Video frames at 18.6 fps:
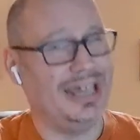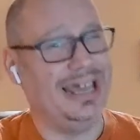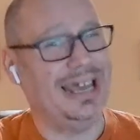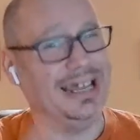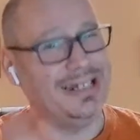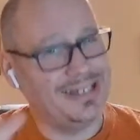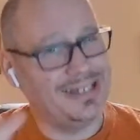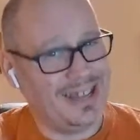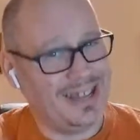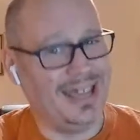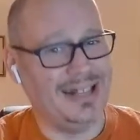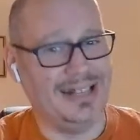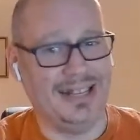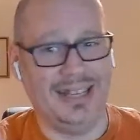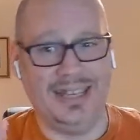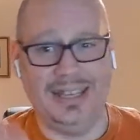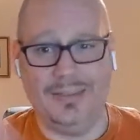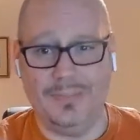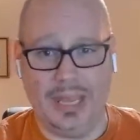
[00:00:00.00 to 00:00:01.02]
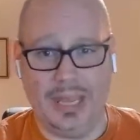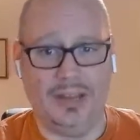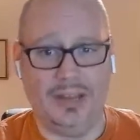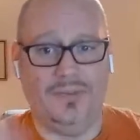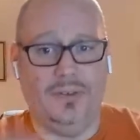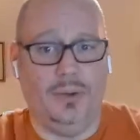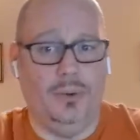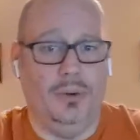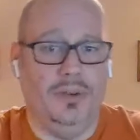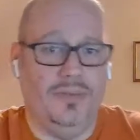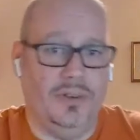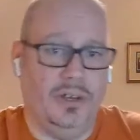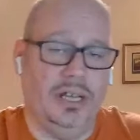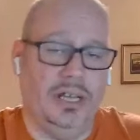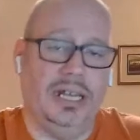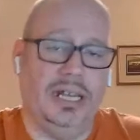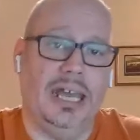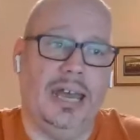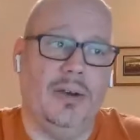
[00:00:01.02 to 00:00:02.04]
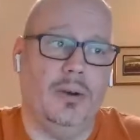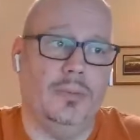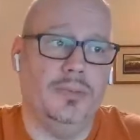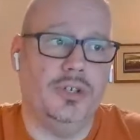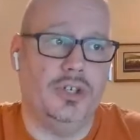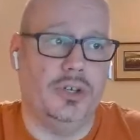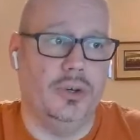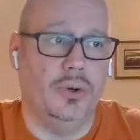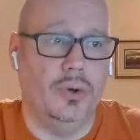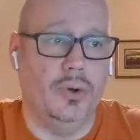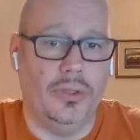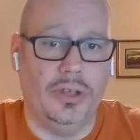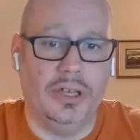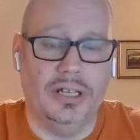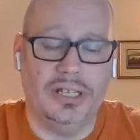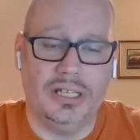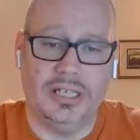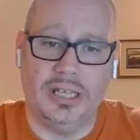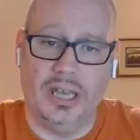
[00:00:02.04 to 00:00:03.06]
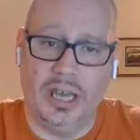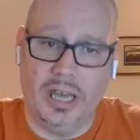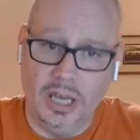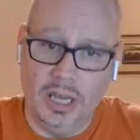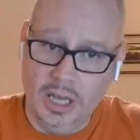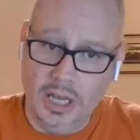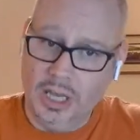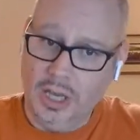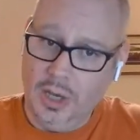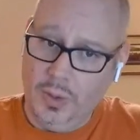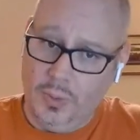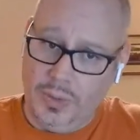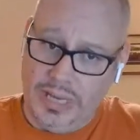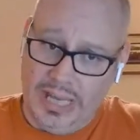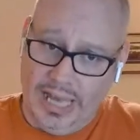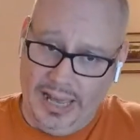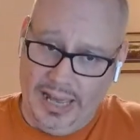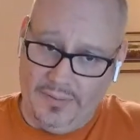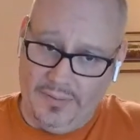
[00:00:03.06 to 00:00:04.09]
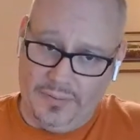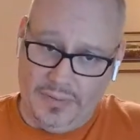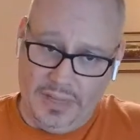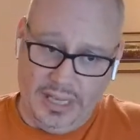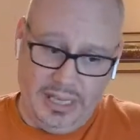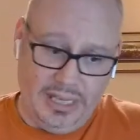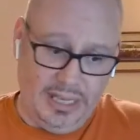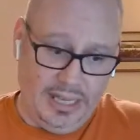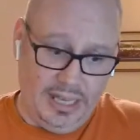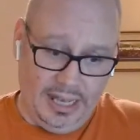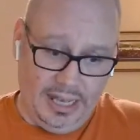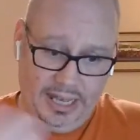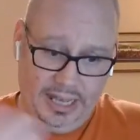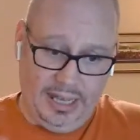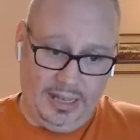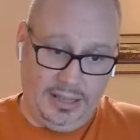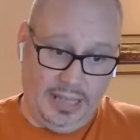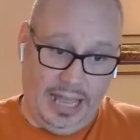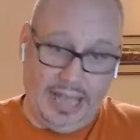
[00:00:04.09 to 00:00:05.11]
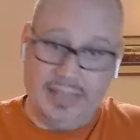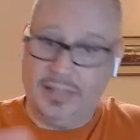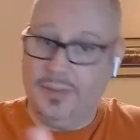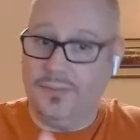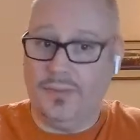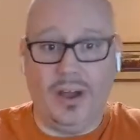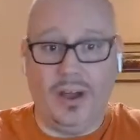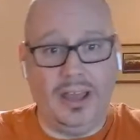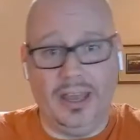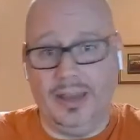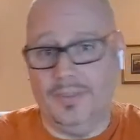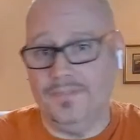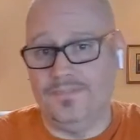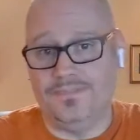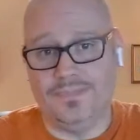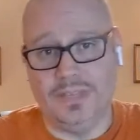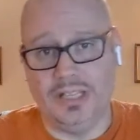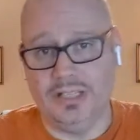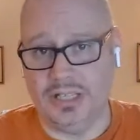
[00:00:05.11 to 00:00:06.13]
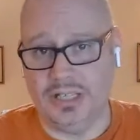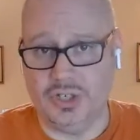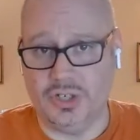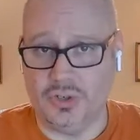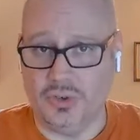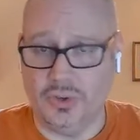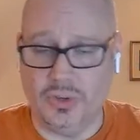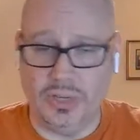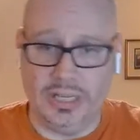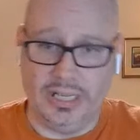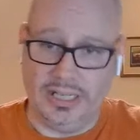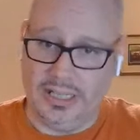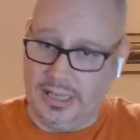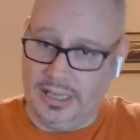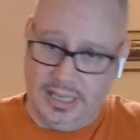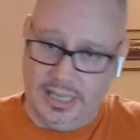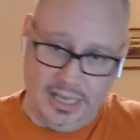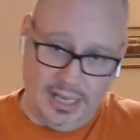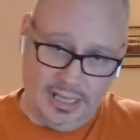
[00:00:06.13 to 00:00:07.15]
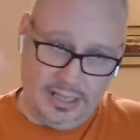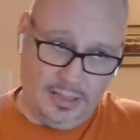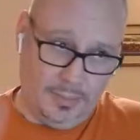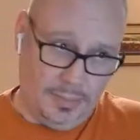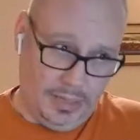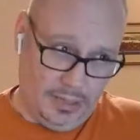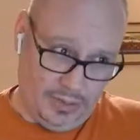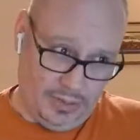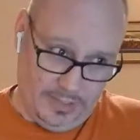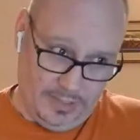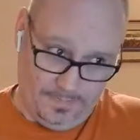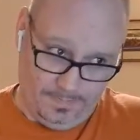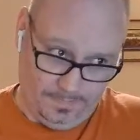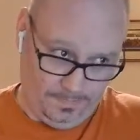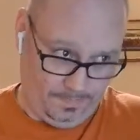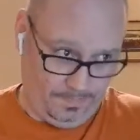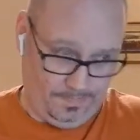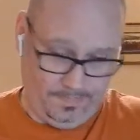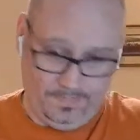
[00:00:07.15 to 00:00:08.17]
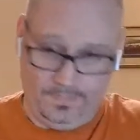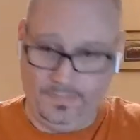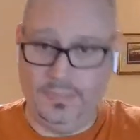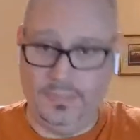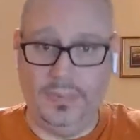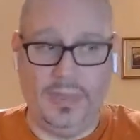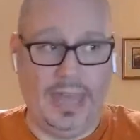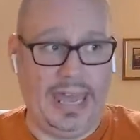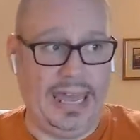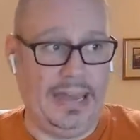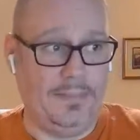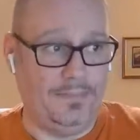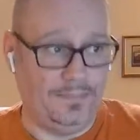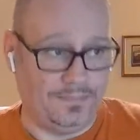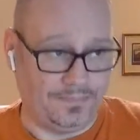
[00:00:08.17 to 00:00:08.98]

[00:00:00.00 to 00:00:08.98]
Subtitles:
And sadly, many of you will have heard it now, I'm sure, that we have had the fire that destroyed the building there.